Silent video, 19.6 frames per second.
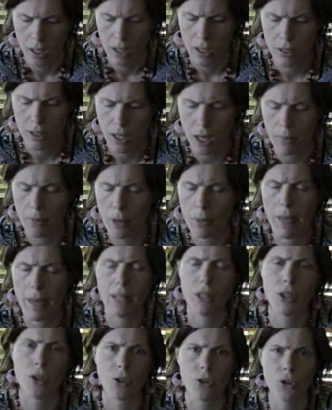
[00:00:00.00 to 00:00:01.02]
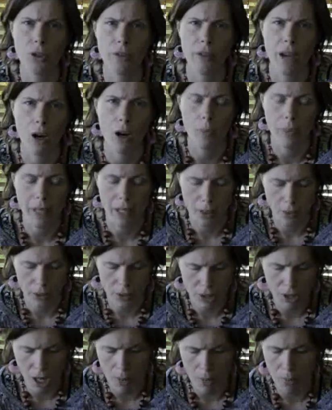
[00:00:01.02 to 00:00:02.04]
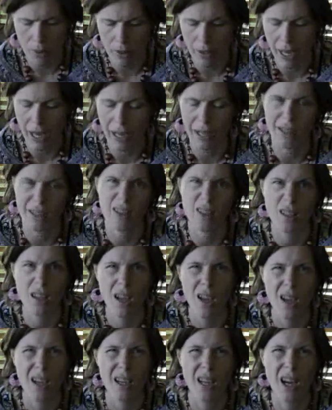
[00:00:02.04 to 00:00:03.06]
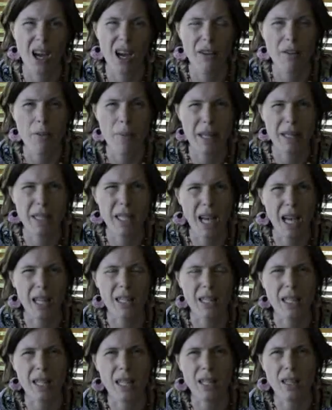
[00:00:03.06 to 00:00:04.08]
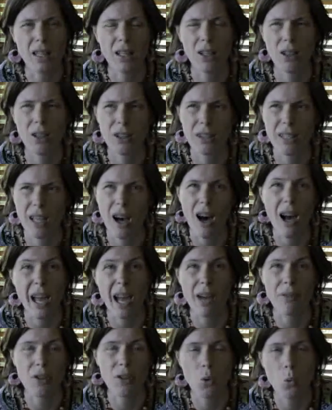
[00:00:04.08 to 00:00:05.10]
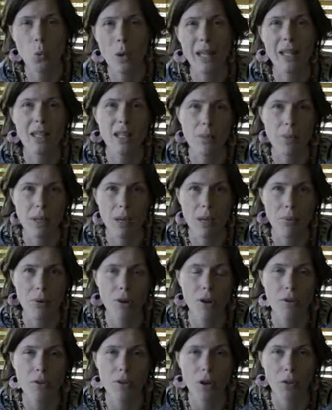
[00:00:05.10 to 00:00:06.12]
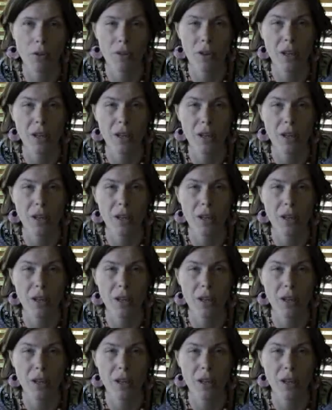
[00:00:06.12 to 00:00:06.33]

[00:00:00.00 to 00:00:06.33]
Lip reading: So my mentor sort of helped me to interpret that as kind of a mentality that looks at I have to win to be approved of.